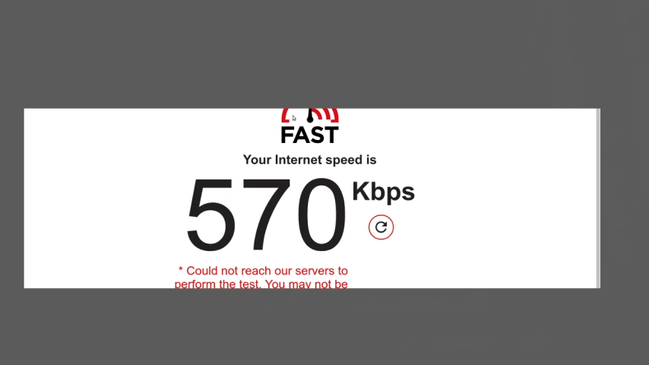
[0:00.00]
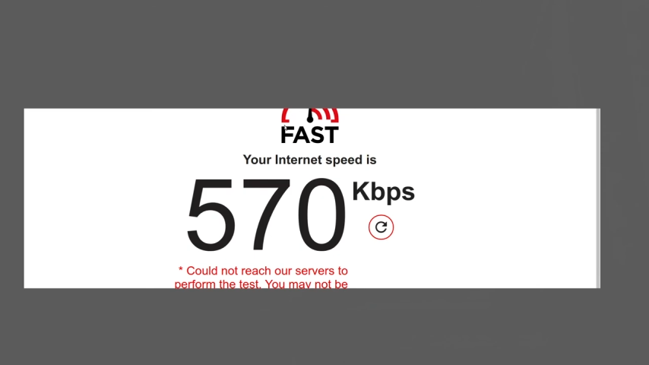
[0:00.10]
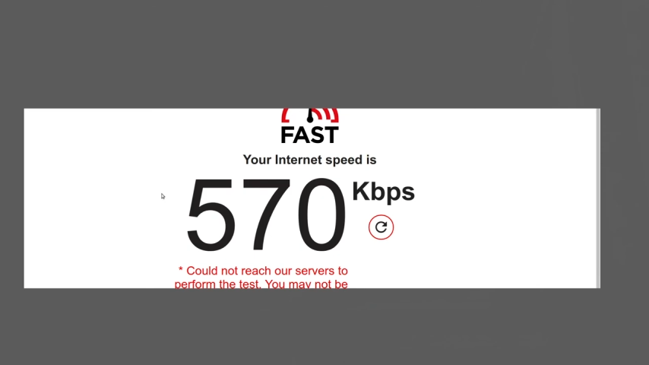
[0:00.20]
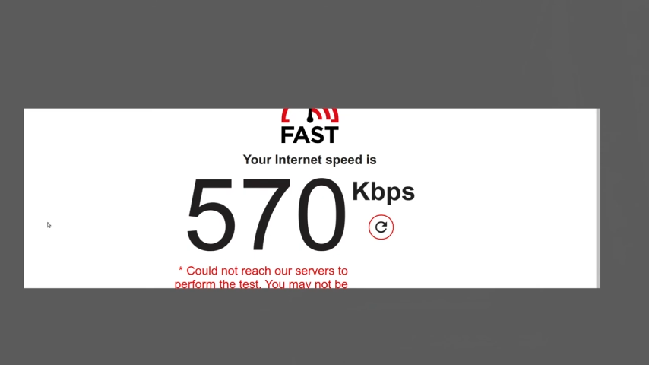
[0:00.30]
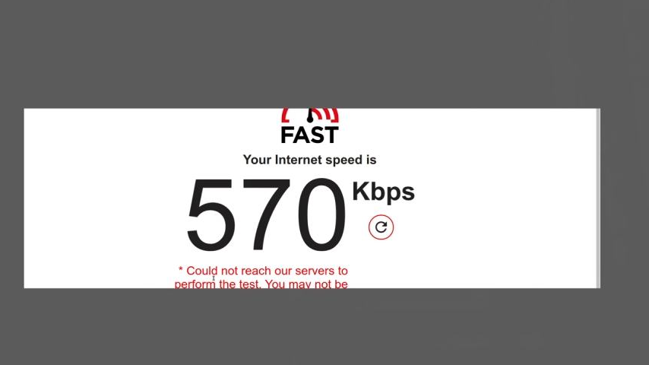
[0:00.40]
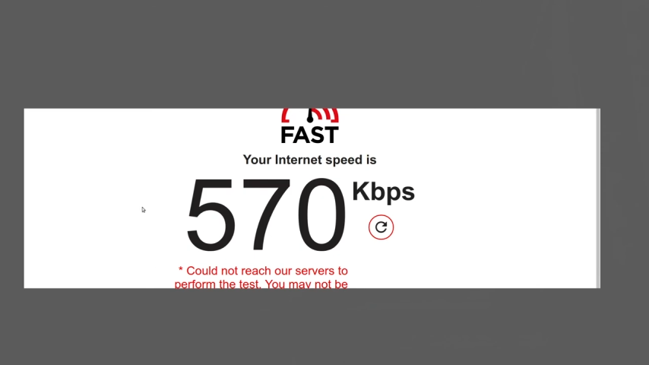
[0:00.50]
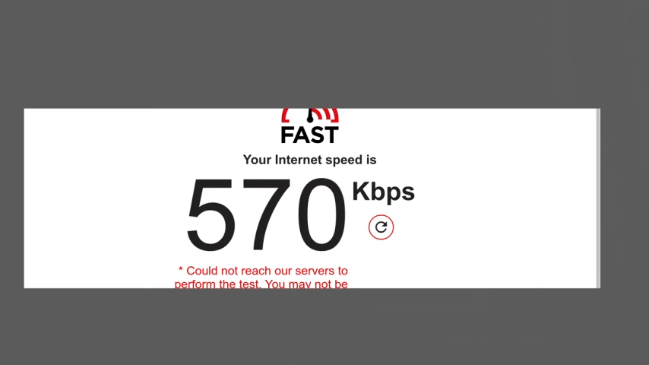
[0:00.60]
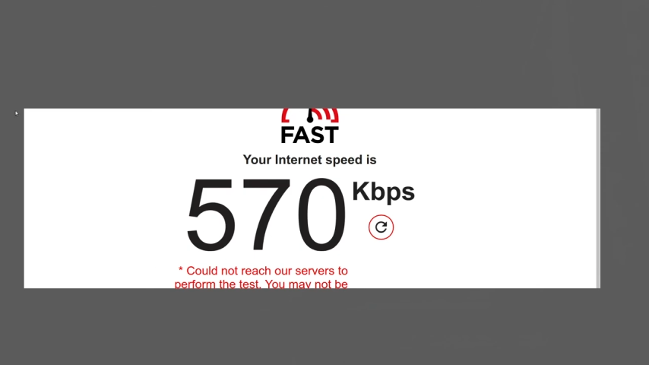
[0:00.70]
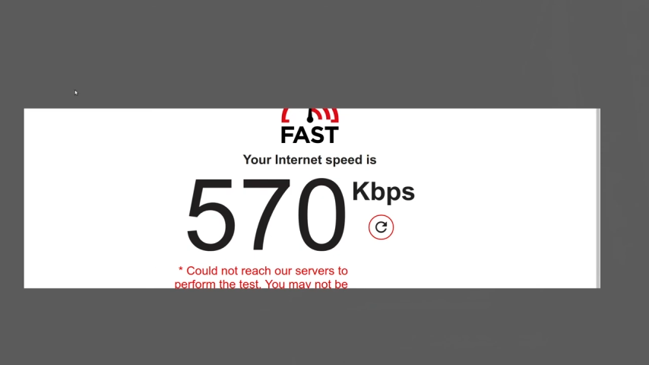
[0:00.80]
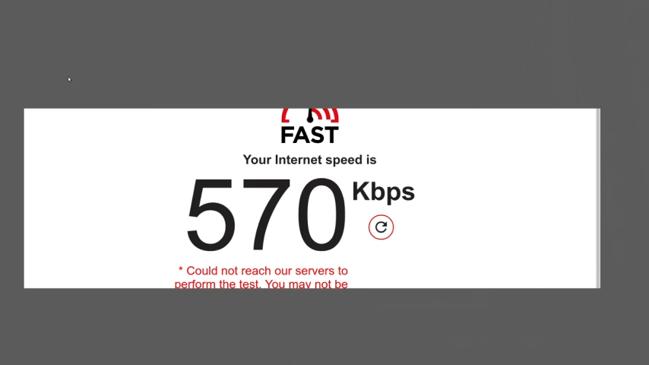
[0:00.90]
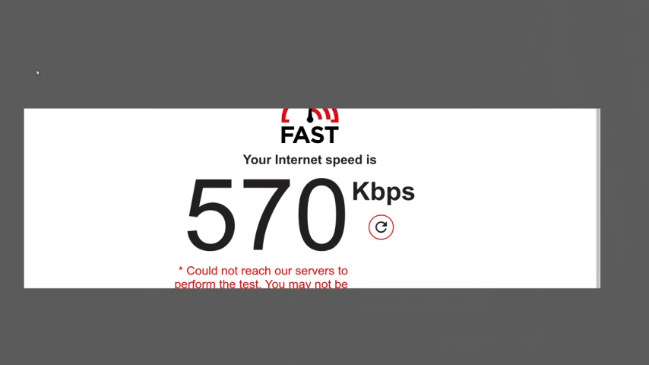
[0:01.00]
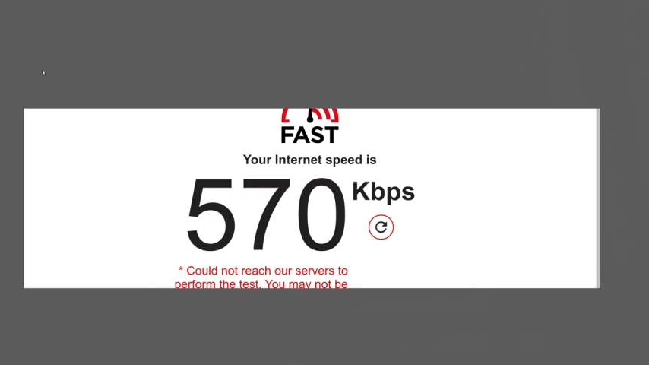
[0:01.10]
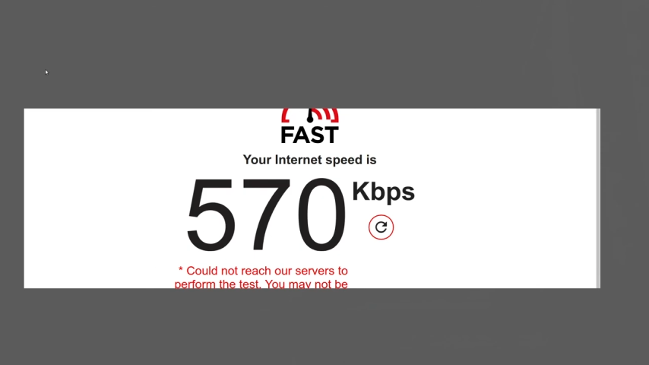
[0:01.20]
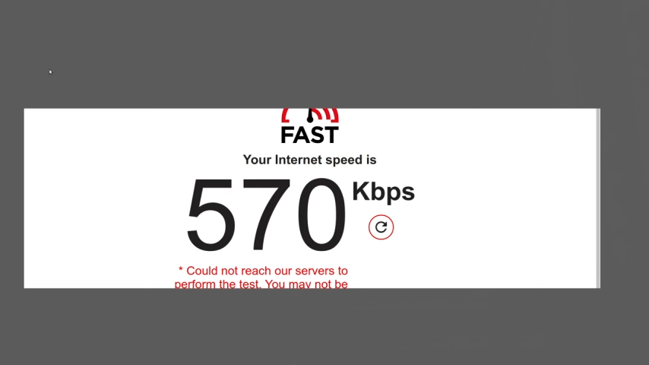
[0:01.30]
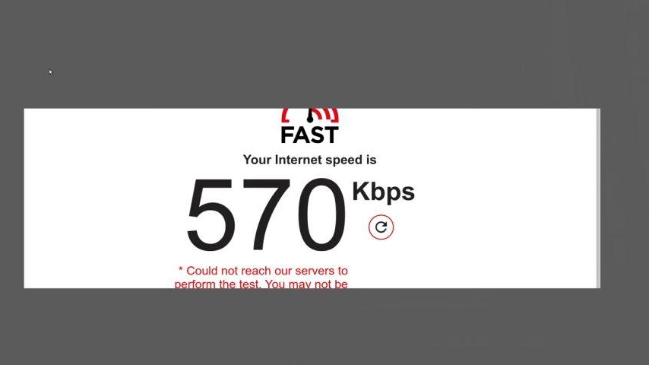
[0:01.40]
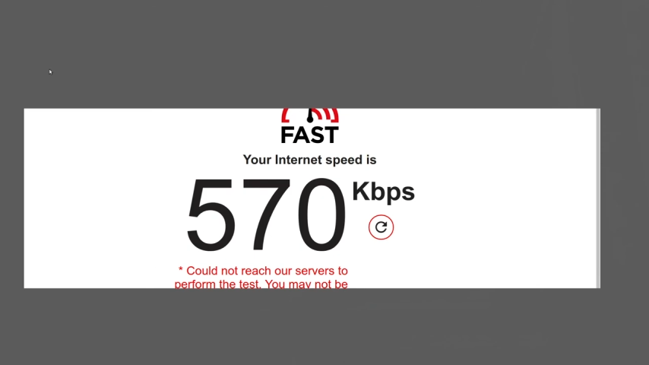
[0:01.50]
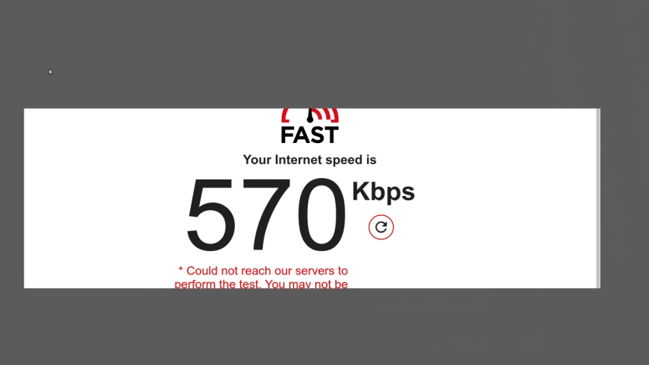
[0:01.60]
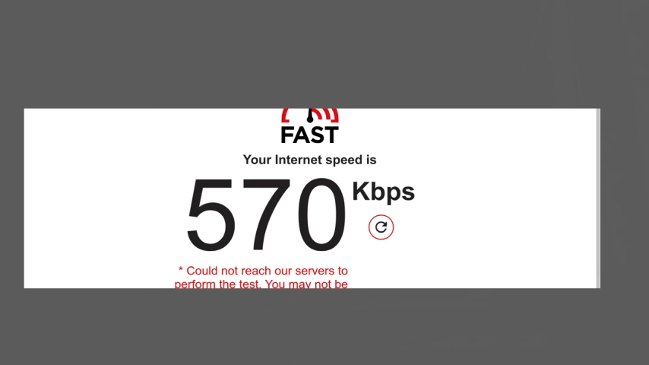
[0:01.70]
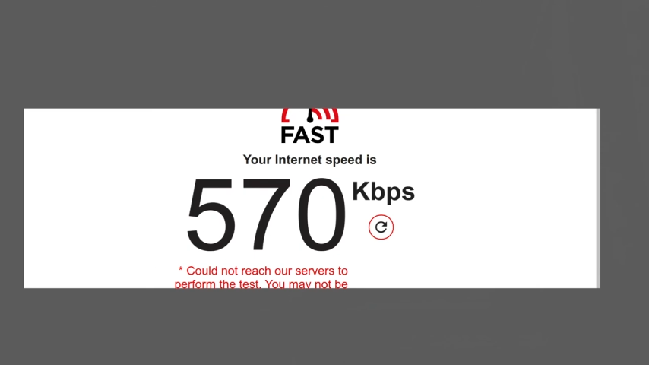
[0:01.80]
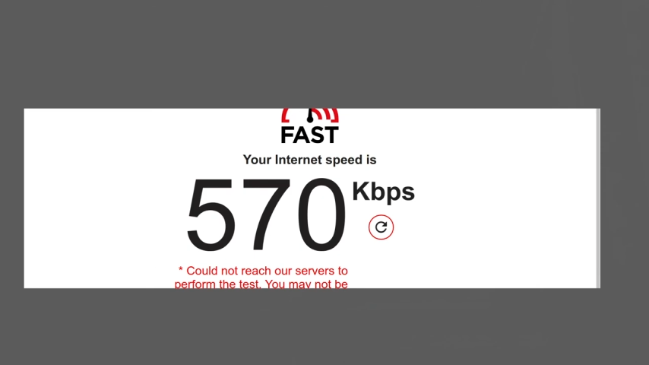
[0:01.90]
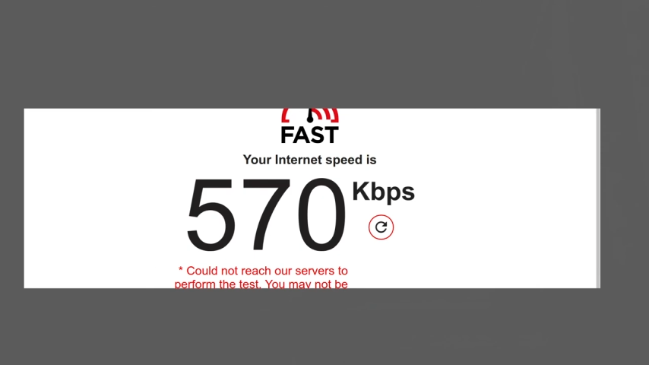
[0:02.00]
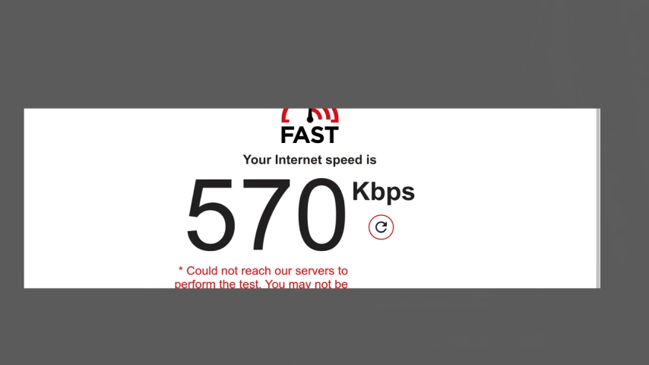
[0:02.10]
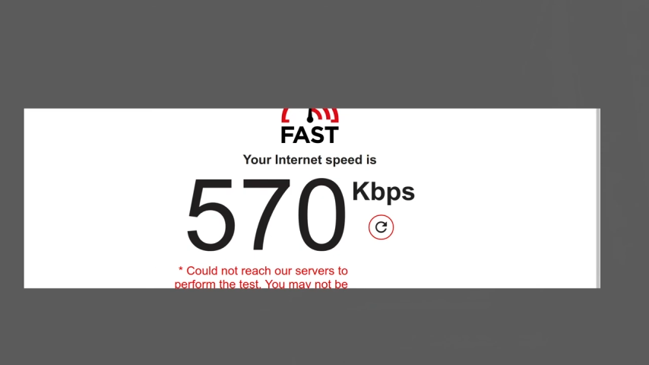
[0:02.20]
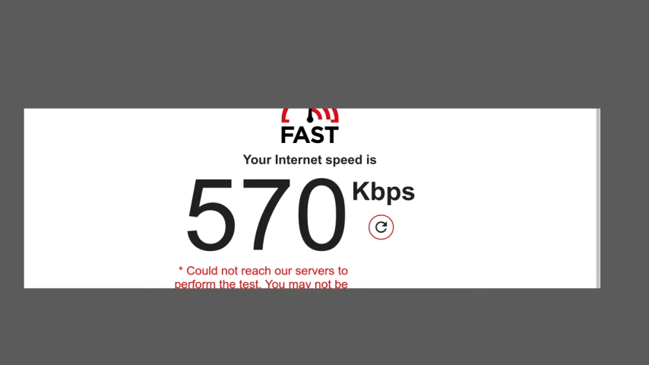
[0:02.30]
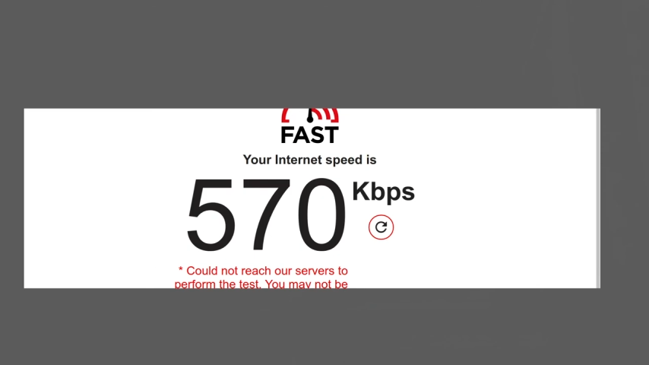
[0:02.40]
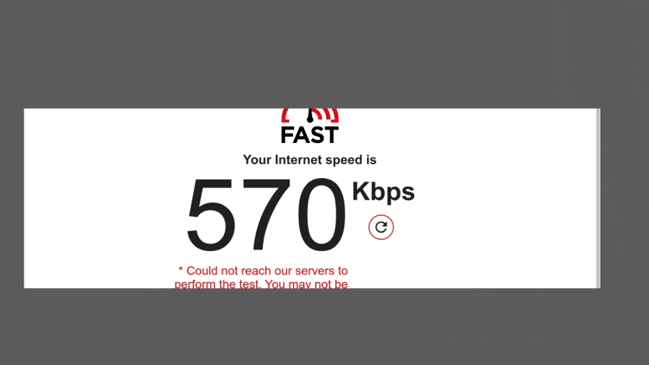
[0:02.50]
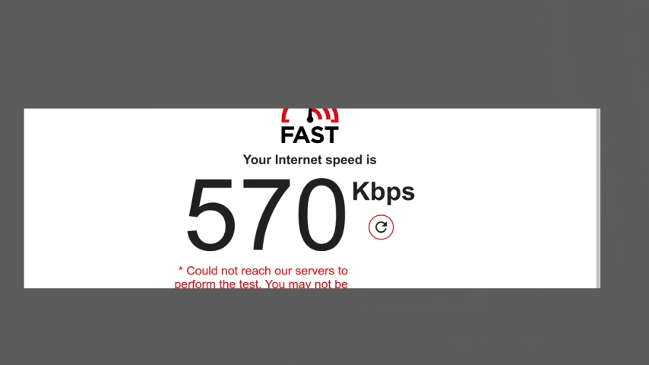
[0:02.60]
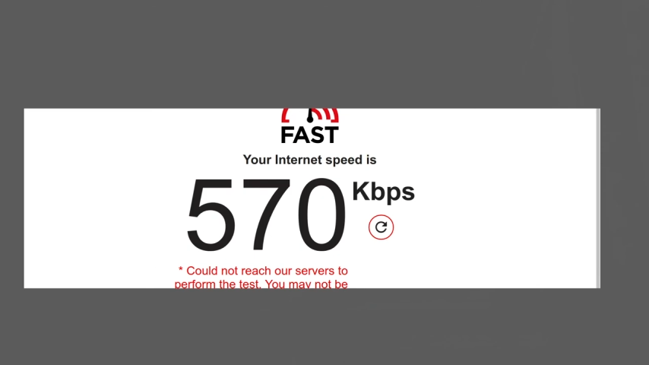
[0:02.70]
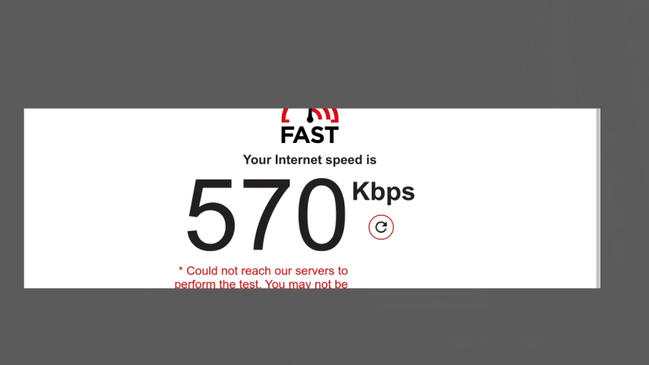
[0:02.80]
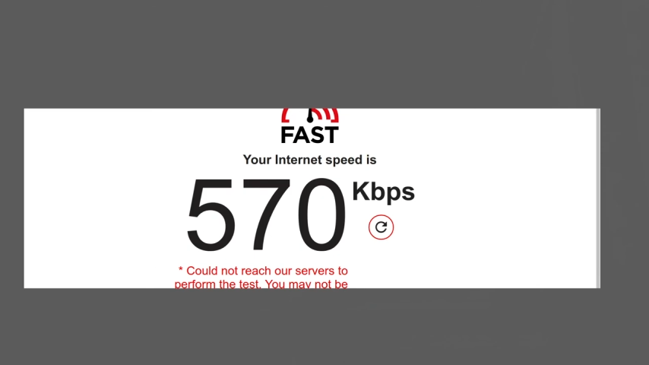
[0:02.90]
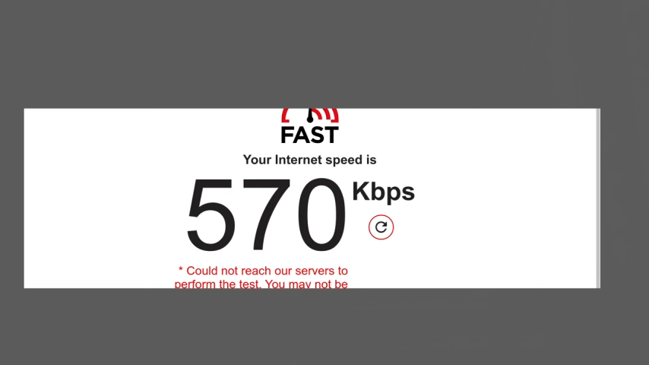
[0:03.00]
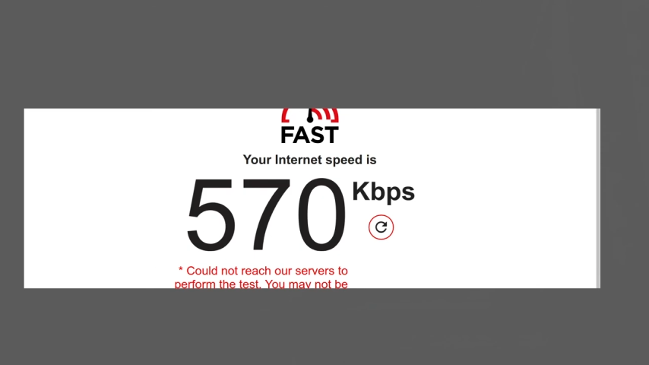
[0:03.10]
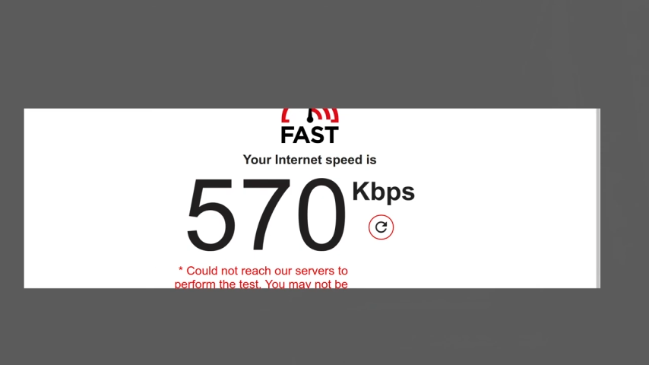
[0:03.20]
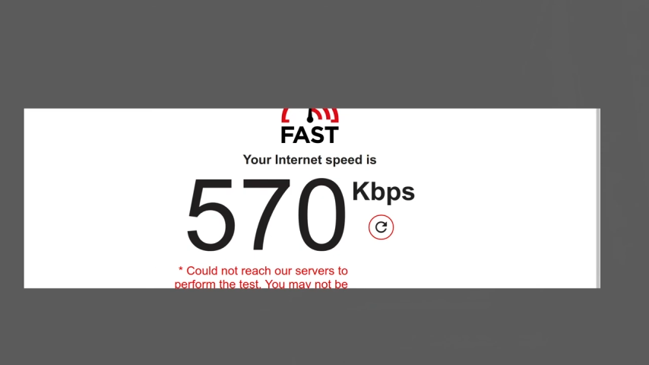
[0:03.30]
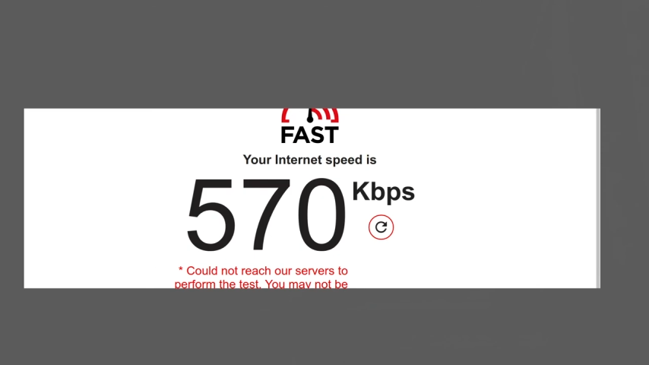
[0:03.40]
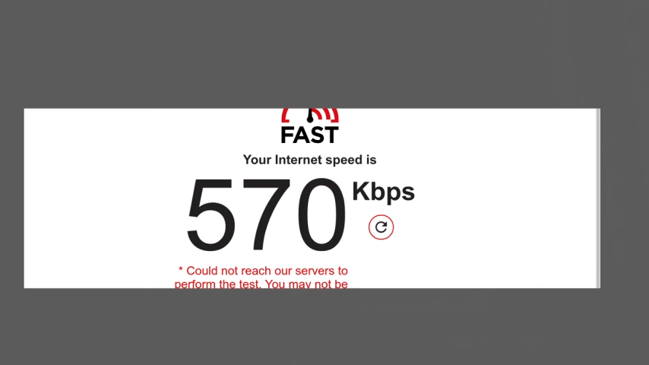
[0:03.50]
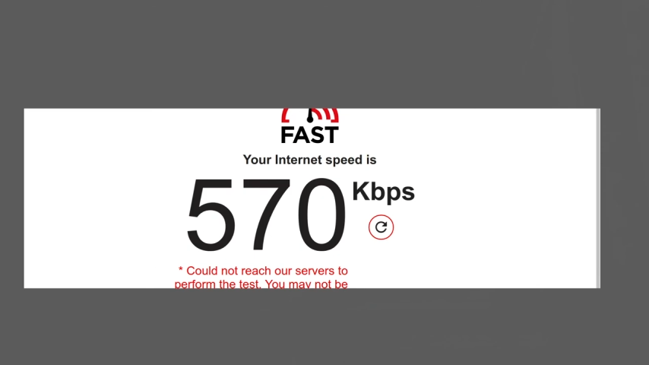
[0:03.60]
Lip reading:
No face is visible, so there are no lips to read.